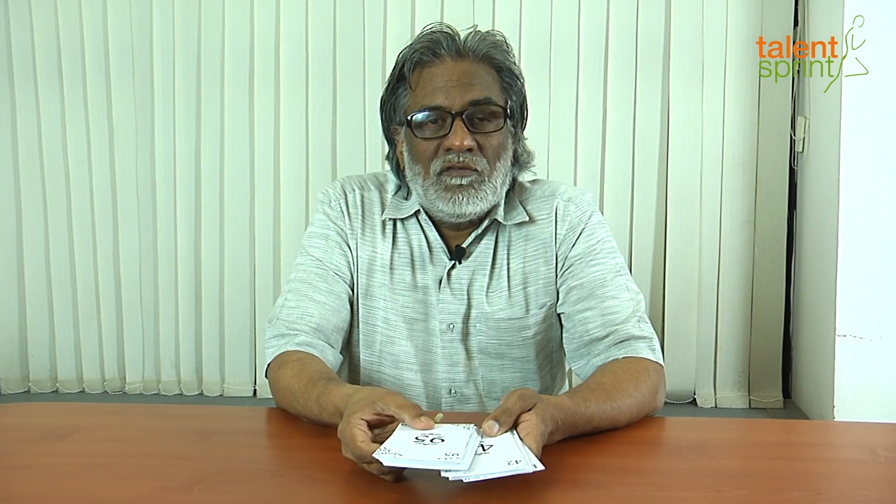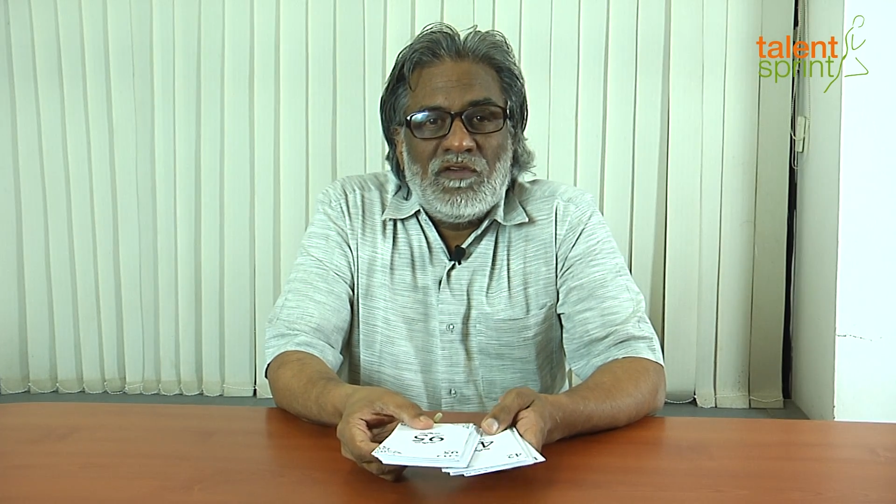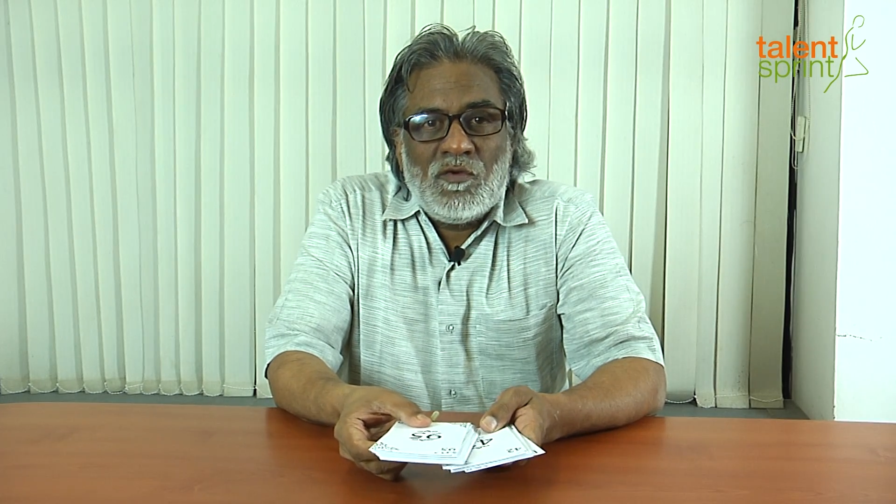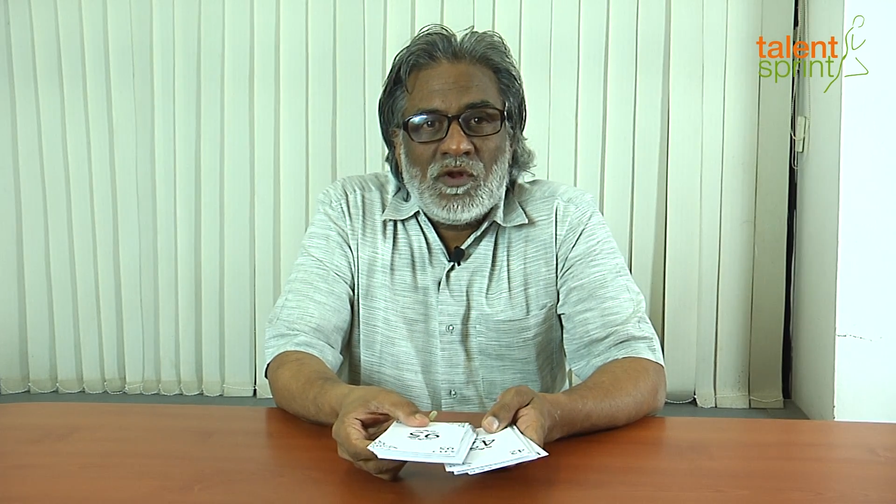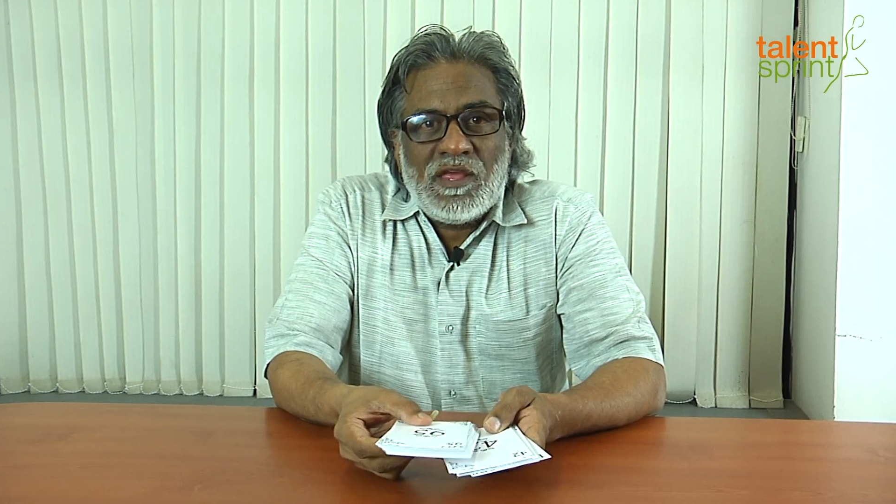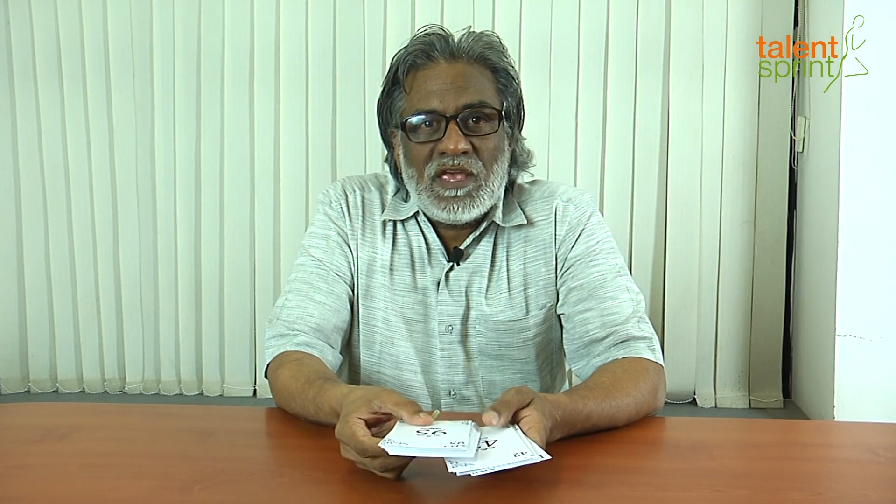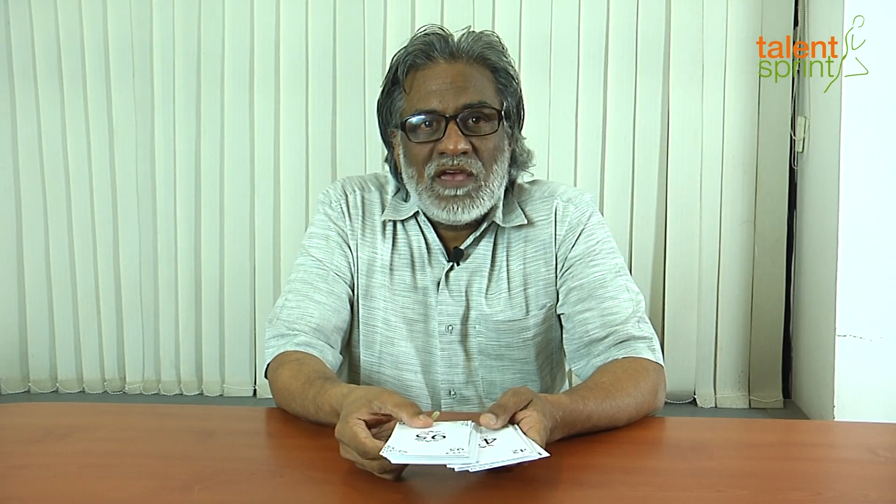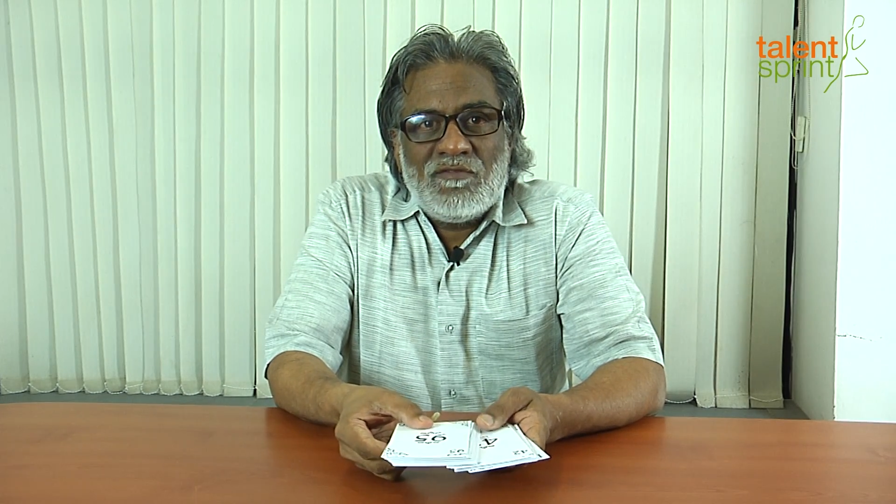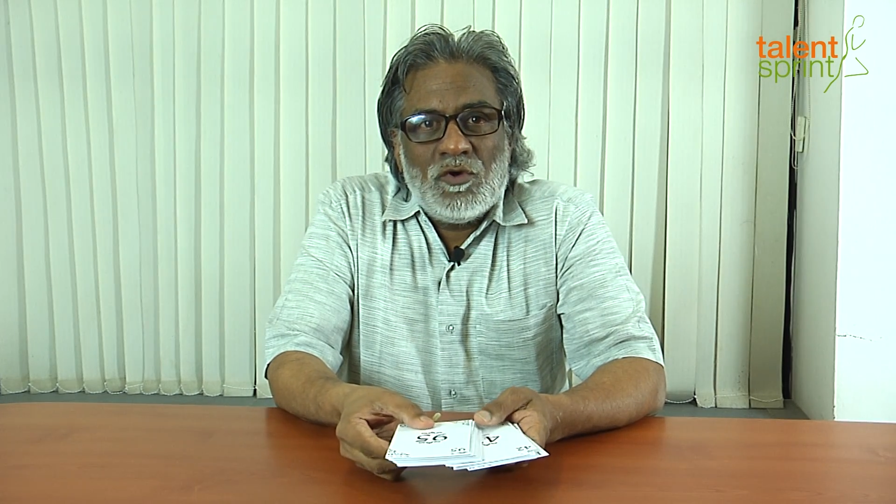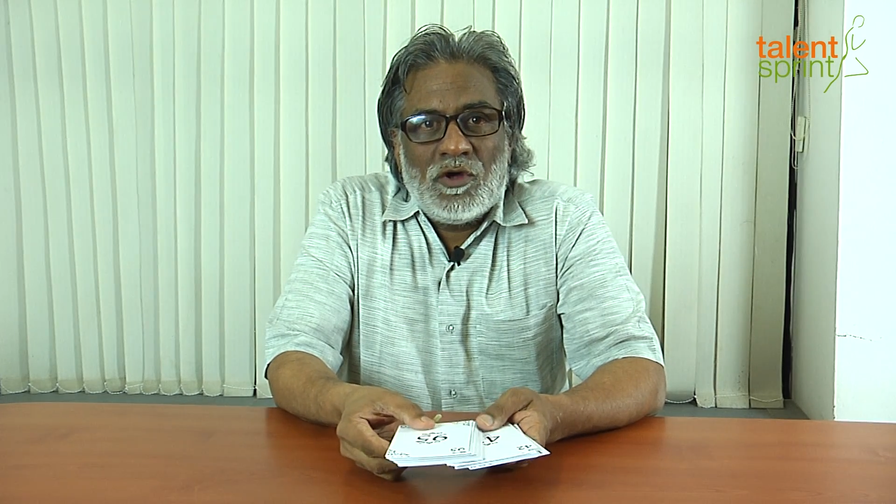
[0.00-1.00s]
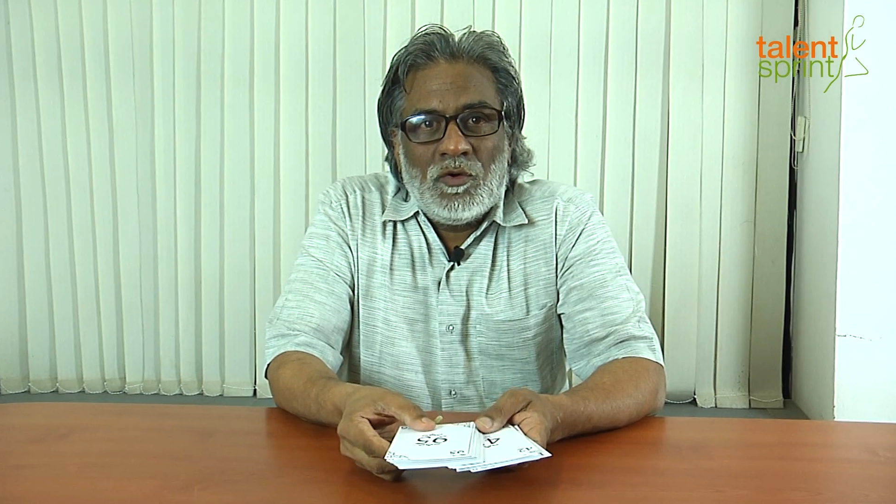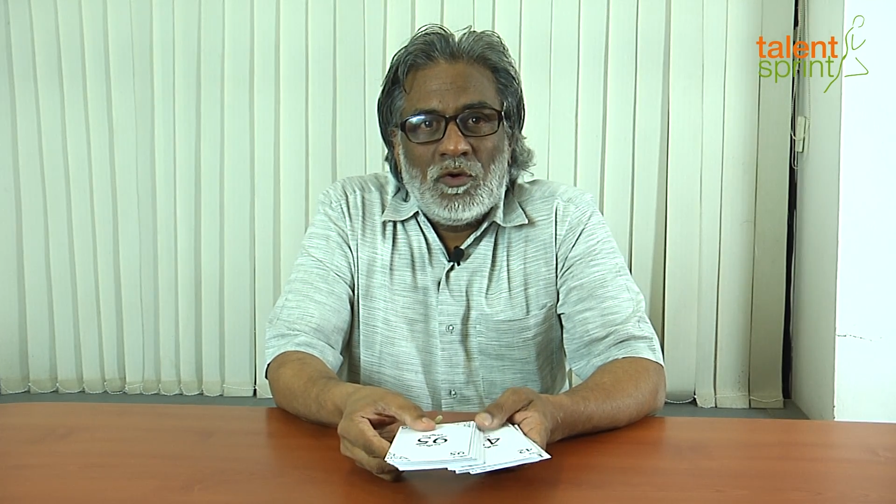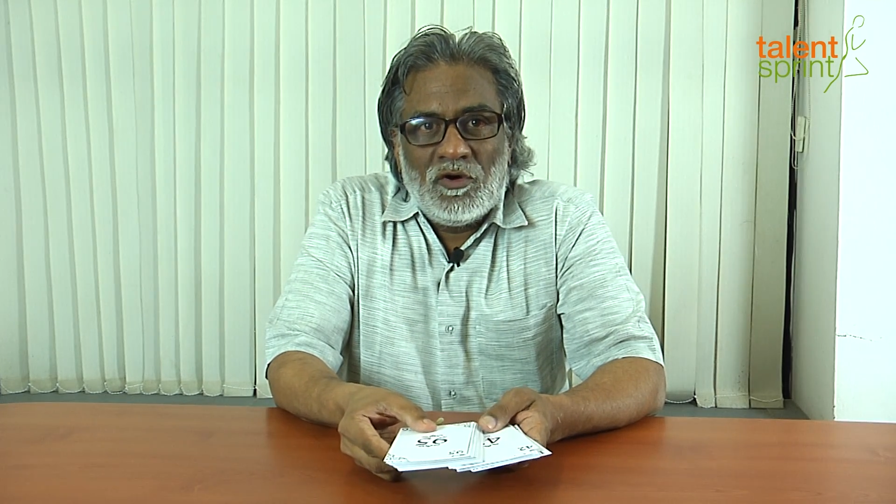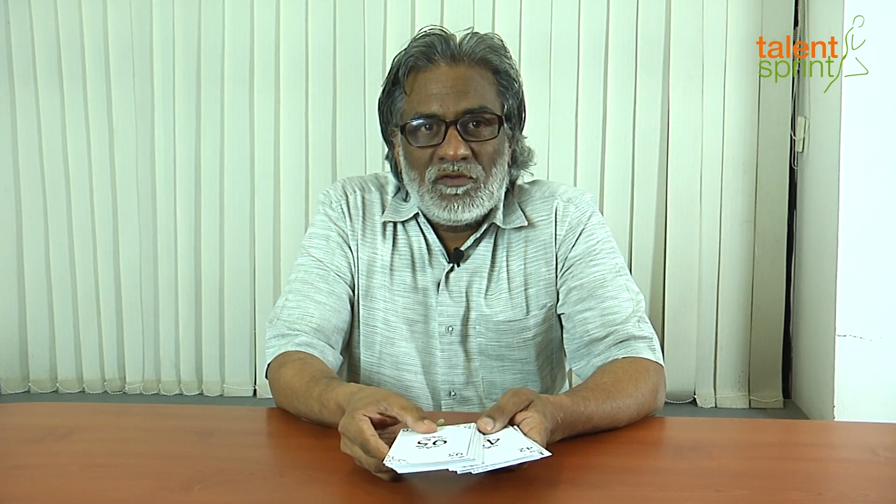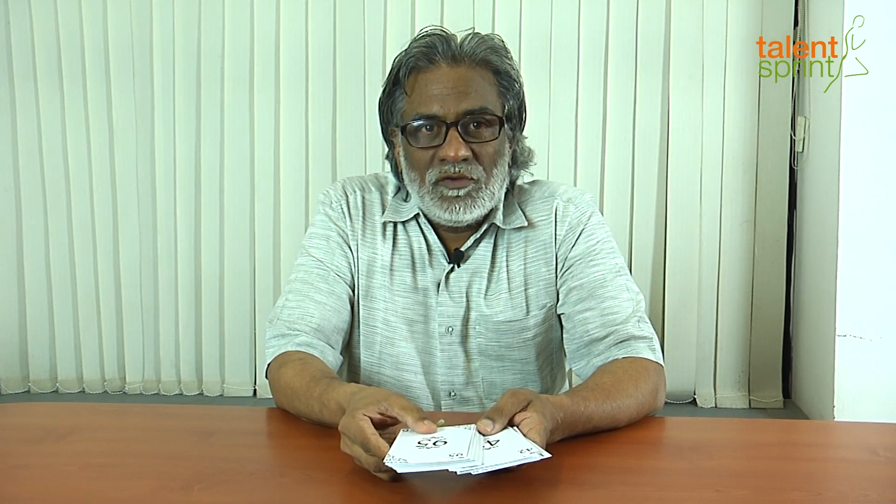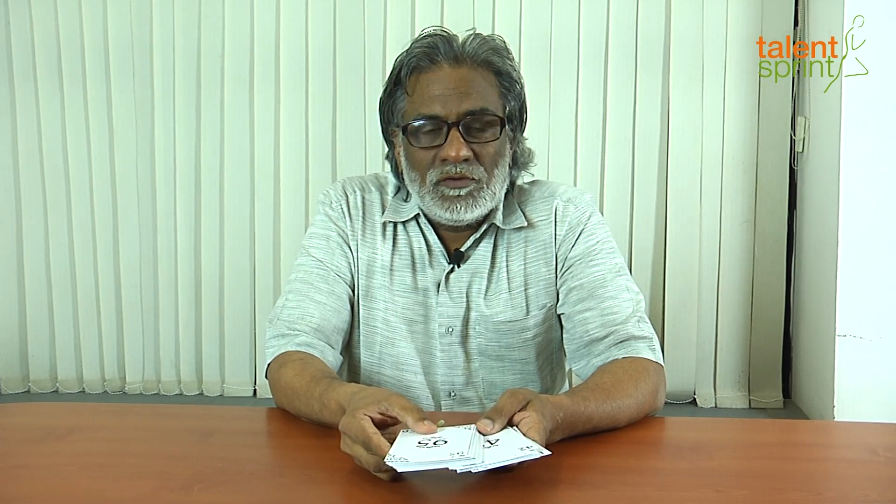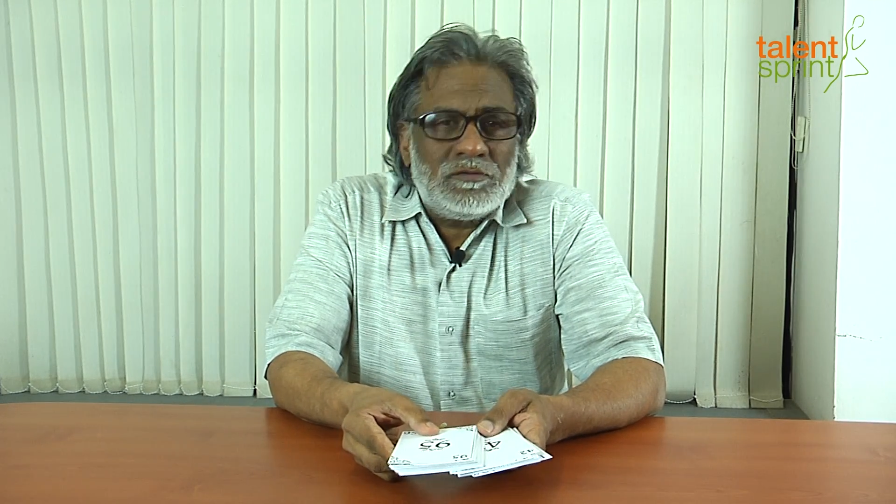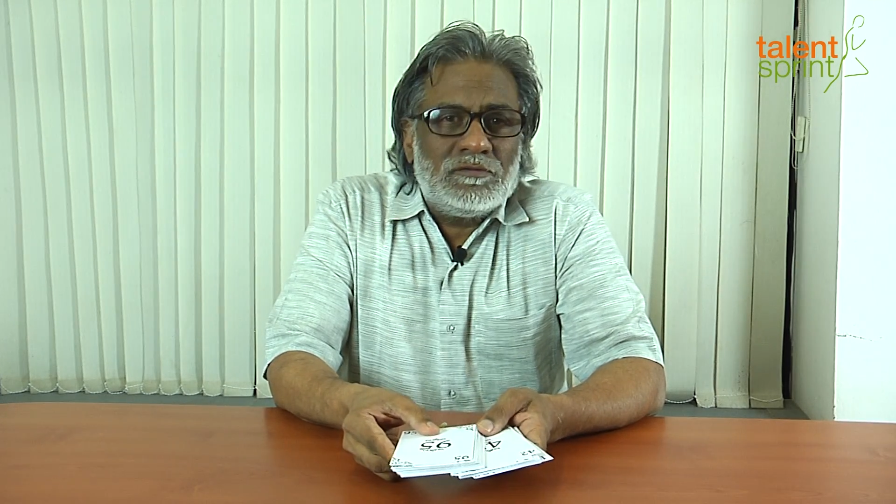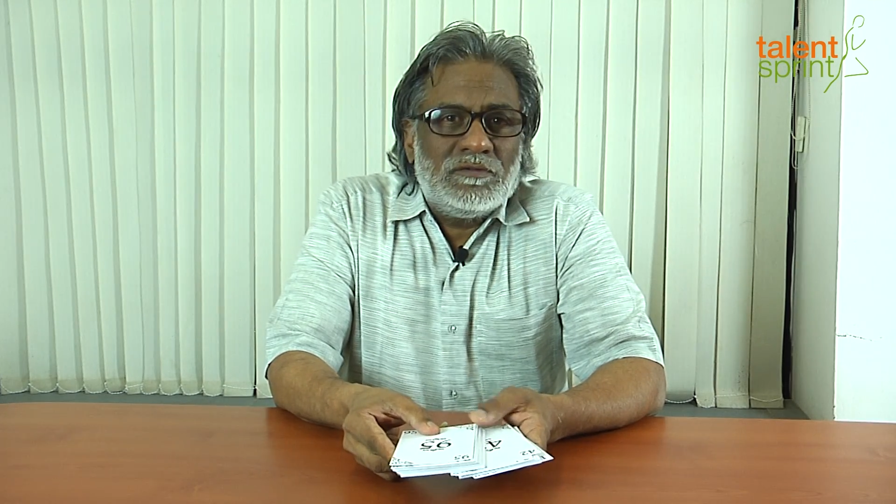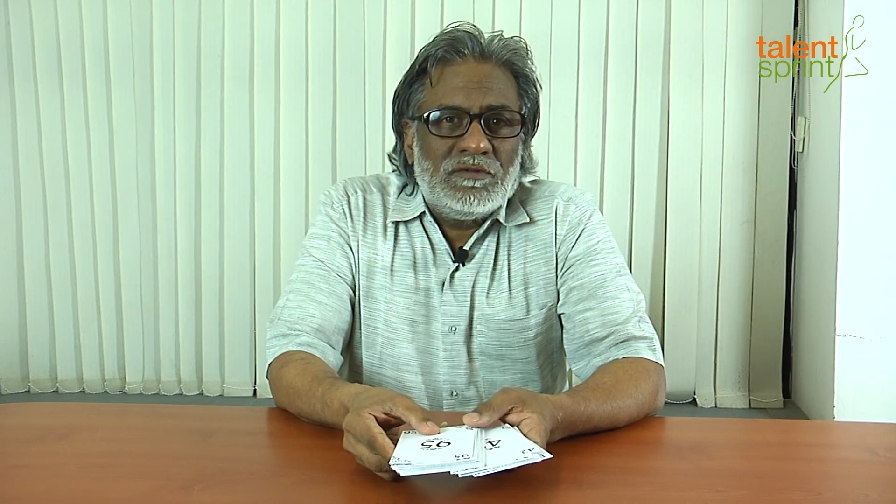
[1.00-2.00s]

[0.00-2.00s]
We only gave you an overview.